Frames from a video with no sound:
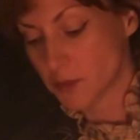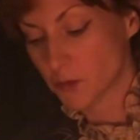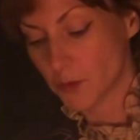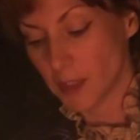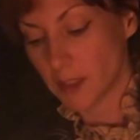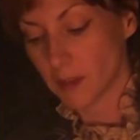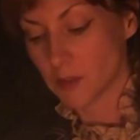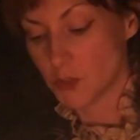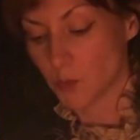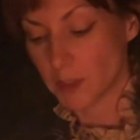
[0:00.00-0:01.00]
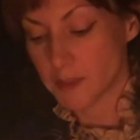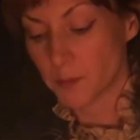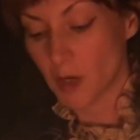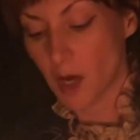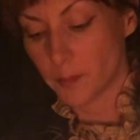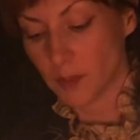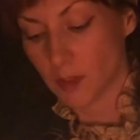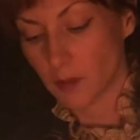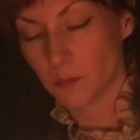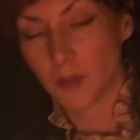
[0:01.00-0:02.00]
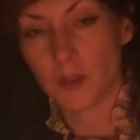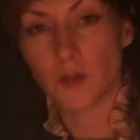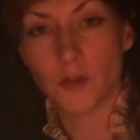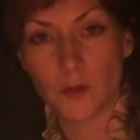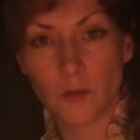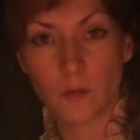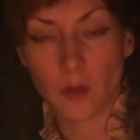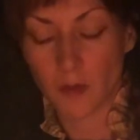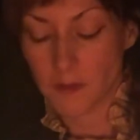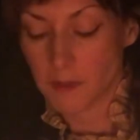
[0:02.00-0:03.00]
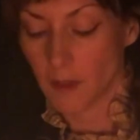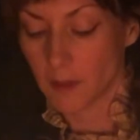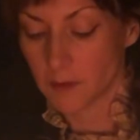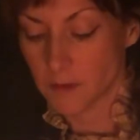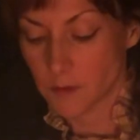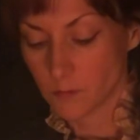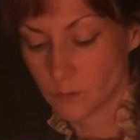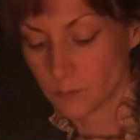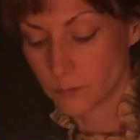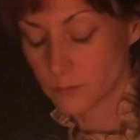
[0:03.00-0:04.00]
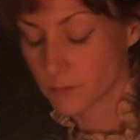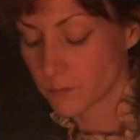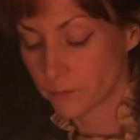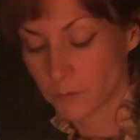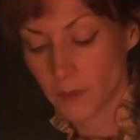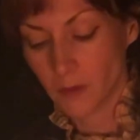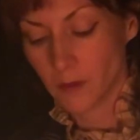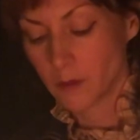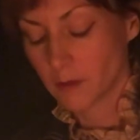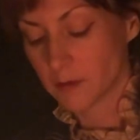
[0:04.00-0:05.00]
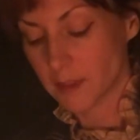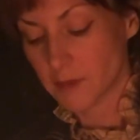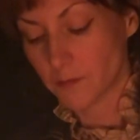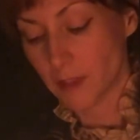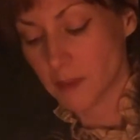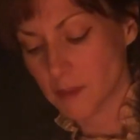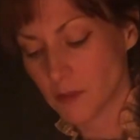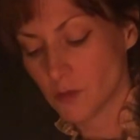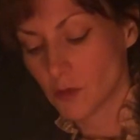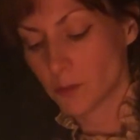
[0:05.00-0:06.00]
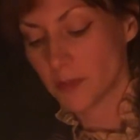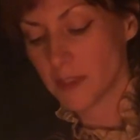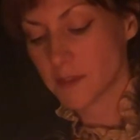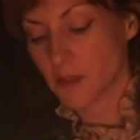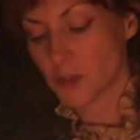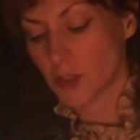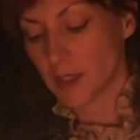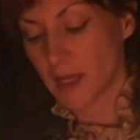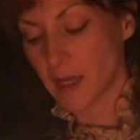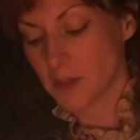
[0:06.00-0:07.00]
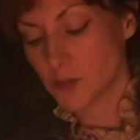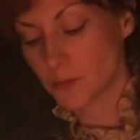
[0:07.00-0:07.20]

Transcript: creaking and joints popping, but you are silent. Let's face it, you could be such an ass, you